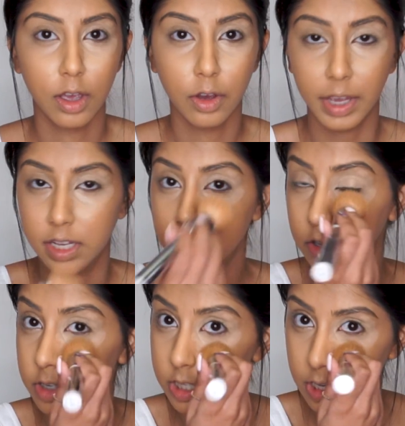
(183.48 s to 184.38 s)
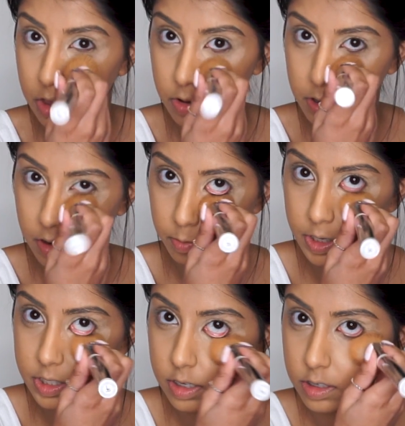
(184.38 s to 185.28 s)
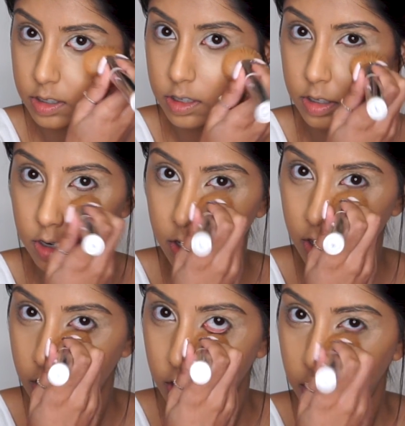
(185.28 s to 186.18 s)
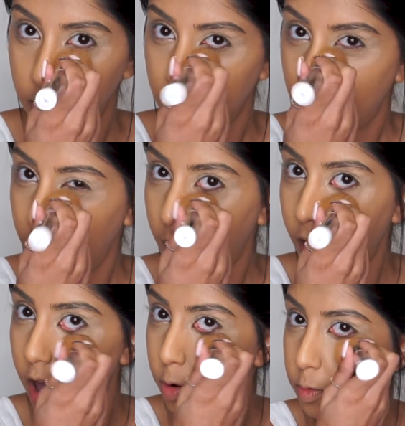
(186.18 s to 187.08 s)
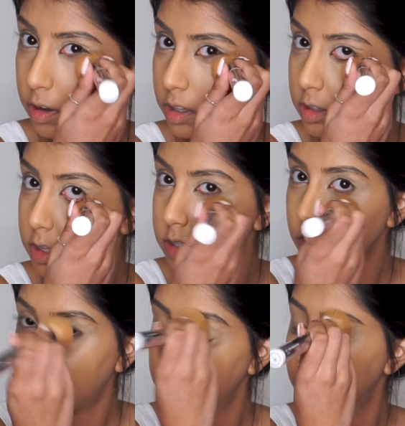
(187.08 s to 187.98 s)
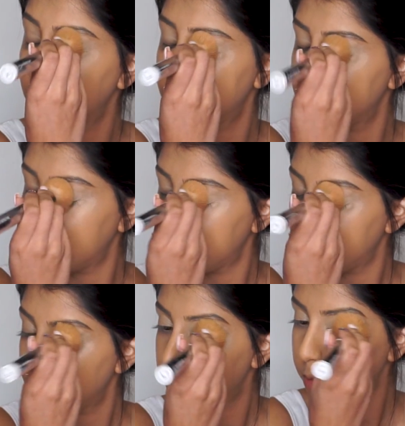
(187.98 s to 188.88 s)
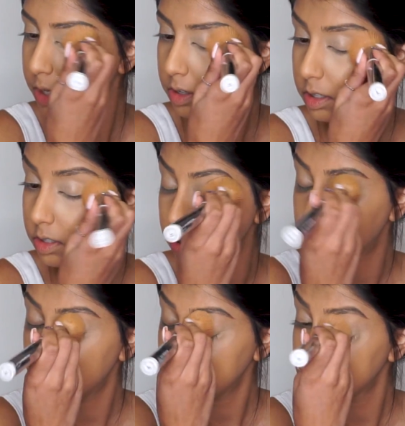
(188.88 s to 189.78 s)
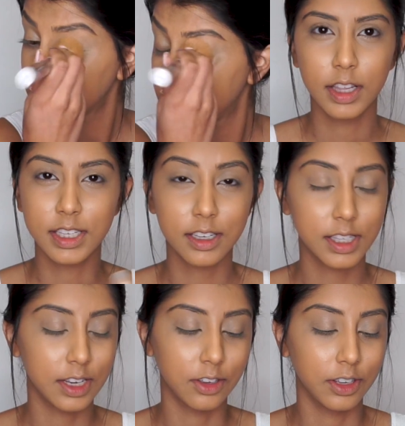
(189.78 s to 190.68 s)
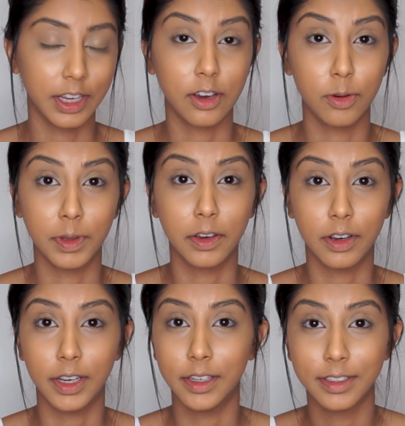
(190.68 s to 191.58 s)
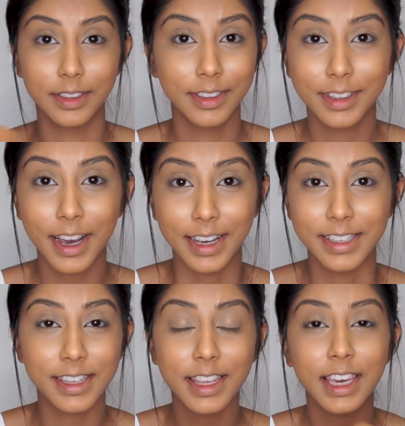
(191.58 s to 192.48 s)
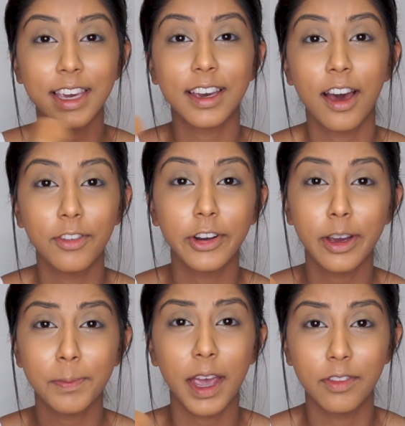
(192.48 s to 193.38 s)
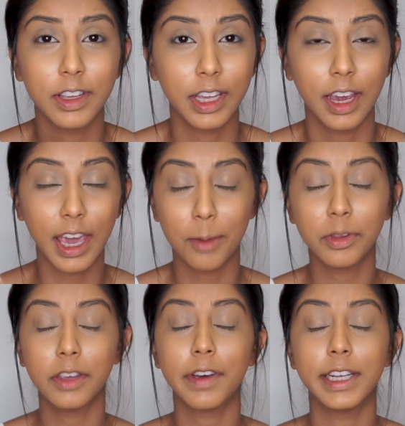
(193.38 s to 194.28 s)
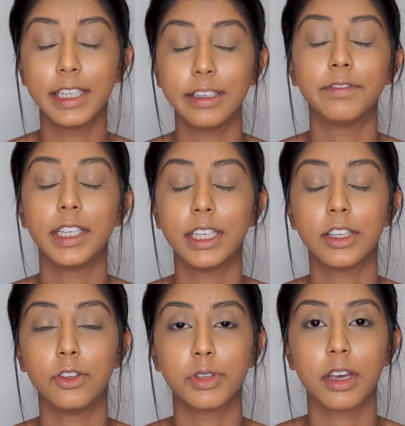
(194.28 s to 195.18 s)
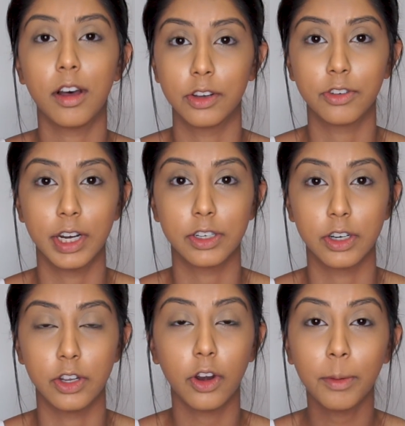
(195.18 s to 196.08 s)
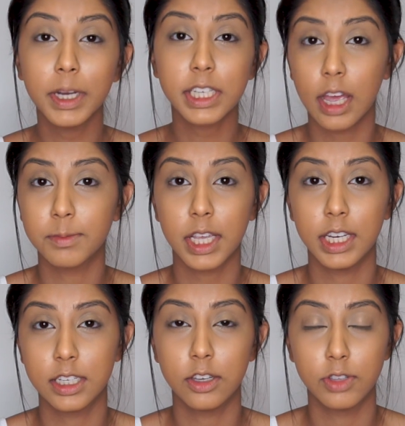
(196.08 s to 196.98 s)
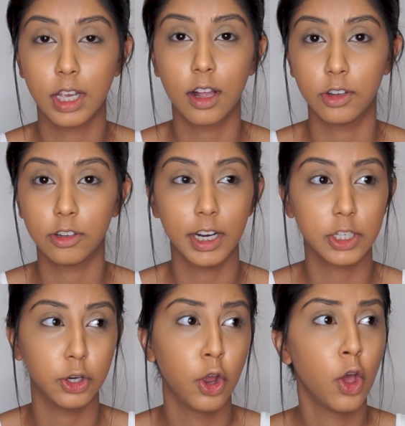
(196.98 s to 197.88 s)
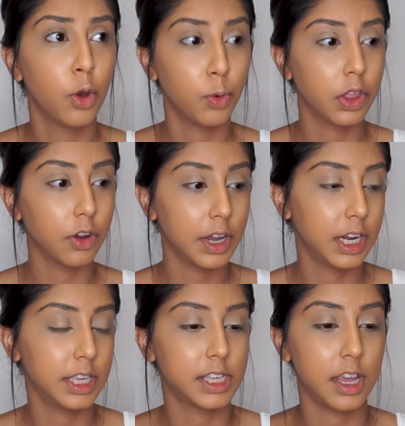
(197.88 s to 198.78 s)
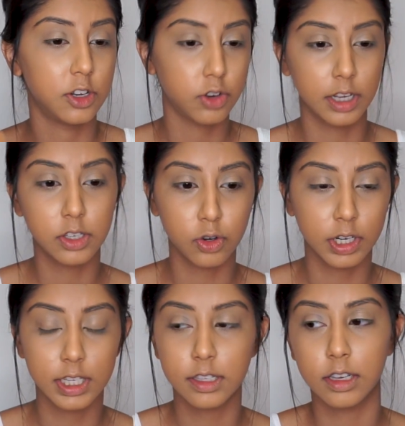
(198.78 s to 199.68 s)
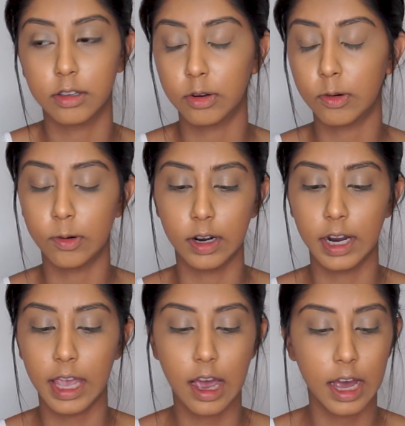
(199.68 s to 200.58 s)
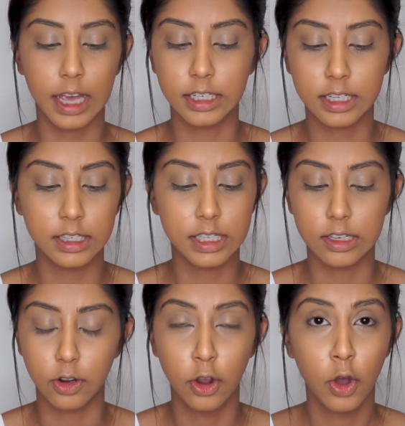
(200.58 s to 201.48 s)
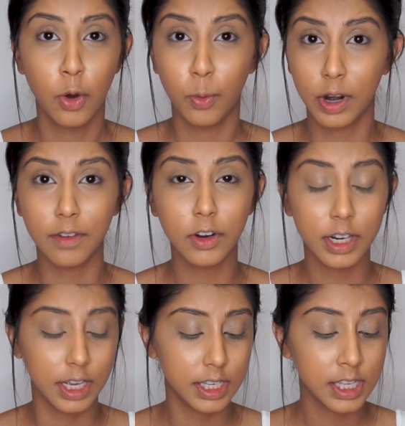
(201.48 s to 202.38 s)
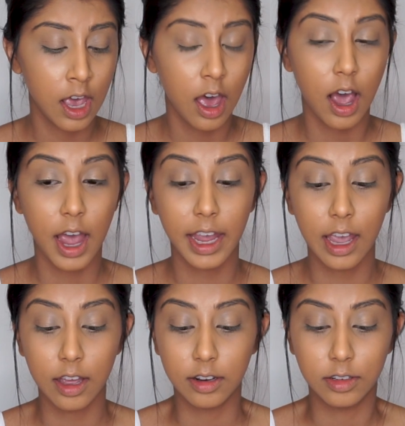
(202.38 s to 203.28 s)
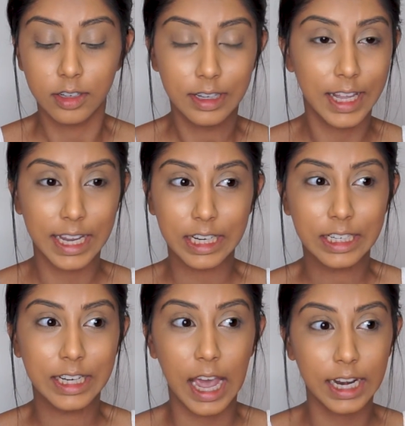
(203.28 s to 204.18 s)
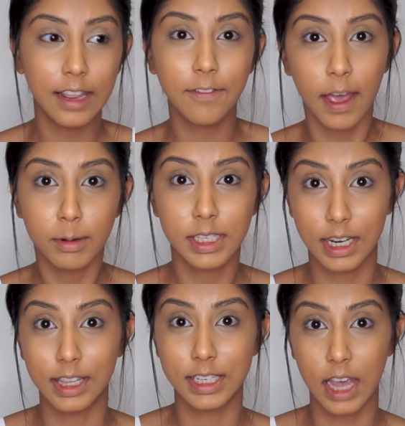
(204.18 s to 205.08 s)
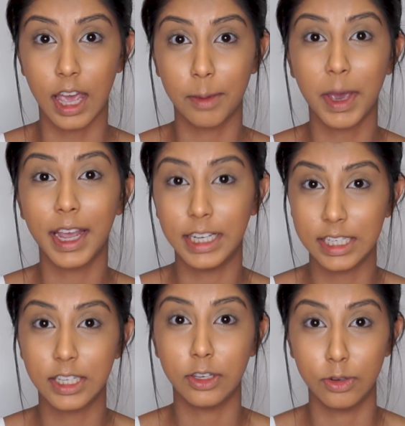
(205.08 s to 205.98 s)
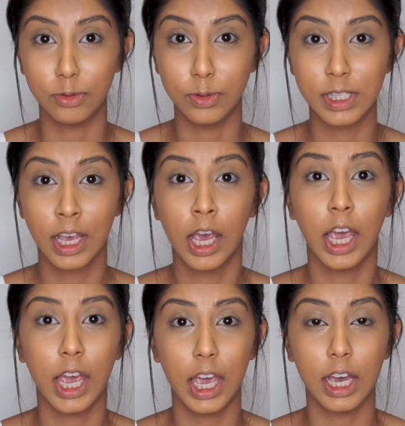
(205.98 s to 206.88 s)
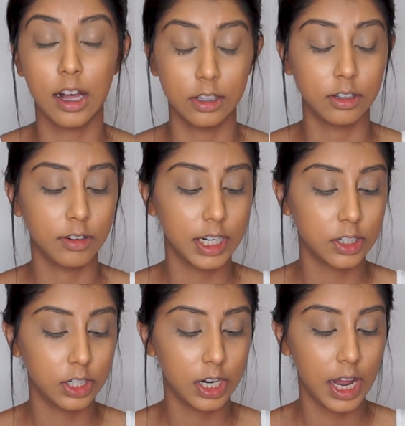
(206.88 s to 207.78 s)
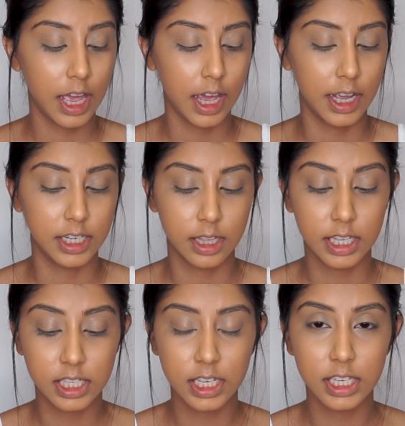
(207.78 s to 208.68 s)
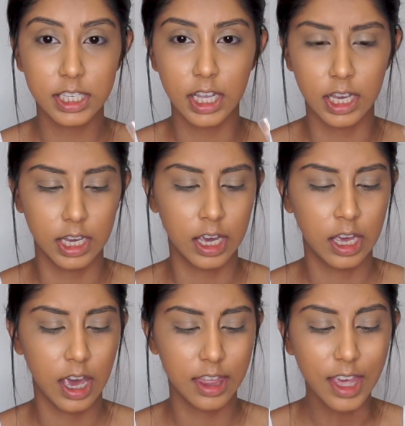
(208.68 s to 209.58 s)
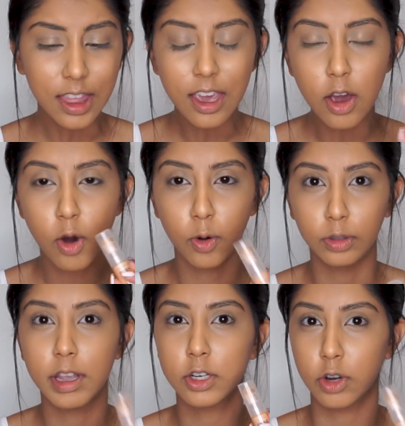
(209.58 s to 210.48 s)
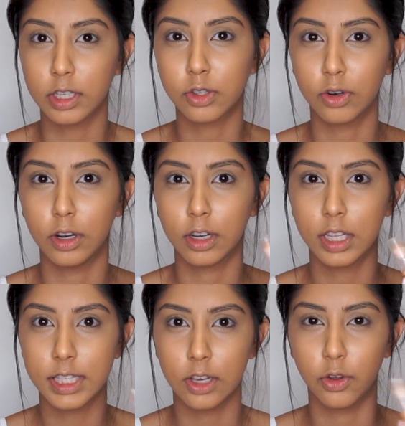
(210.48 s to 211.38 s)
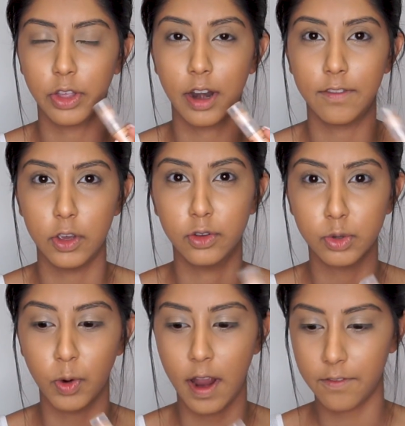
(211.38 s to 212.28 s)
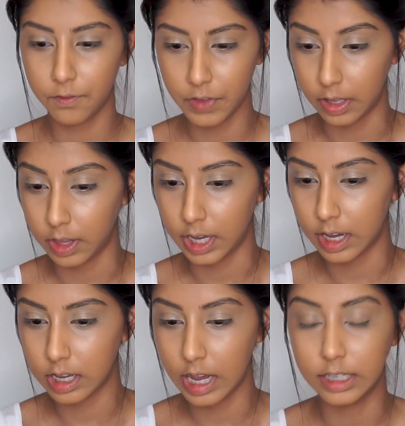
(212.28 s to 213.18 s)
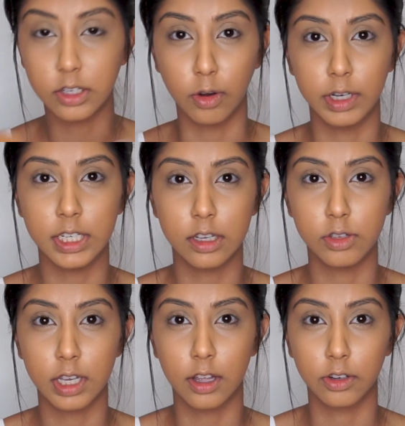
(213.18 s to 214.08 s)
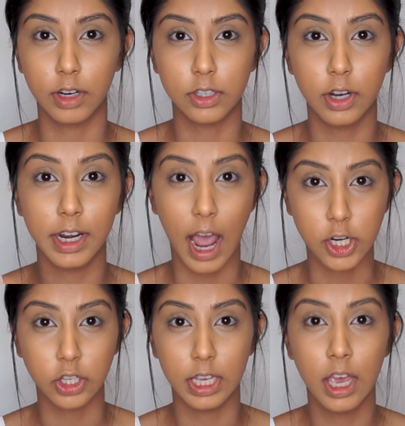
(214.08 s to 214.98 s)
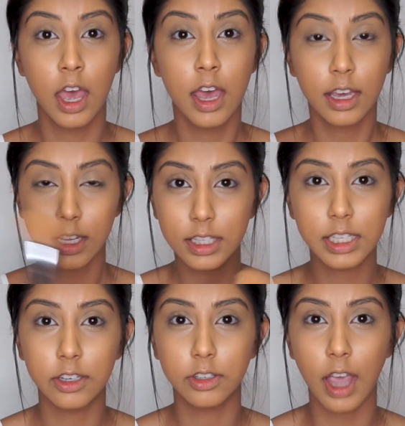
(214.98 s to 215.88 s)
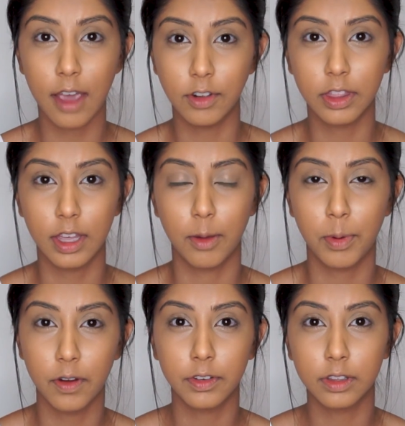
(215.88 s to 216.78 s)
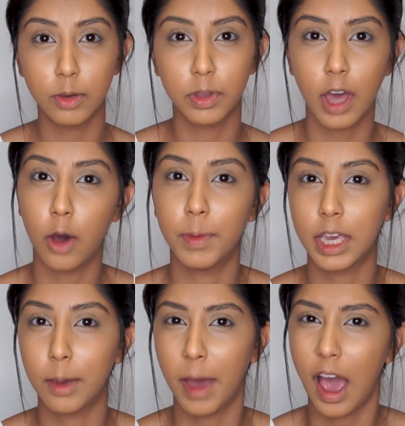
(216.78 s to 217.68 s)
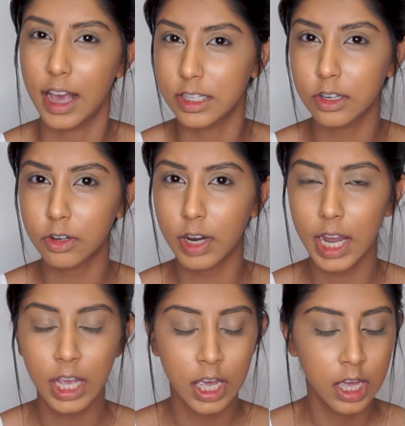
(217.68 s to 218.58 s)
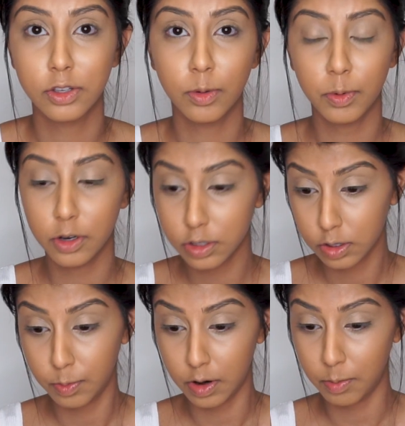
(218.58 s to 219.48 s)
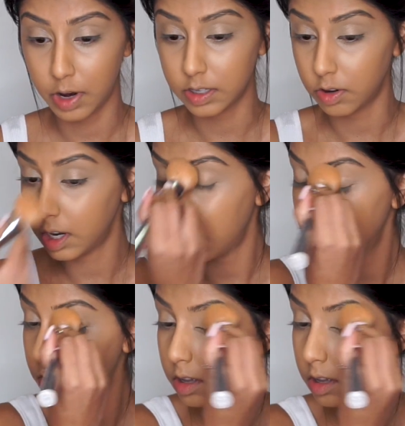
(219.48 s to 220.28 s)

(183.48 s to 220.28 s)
Okay, seriously though, can we take in how well this covered up my dark circles? This concealer, like, oh my god. Guys, like it covered up everything. I can't believe I didn't even need to use a color corrector. You know how many times I need to use a color corrector? Whether it is a drugstore concealer or a high-end concealer, whatever it is, I like 95% of the time I need to use a color corrector, and this is like I think the only drugstore concealer that I've used where I feel like I don't need to use a color corrector. It actually concealed everything perfectly without making my eyes look gray. Super impressed right now.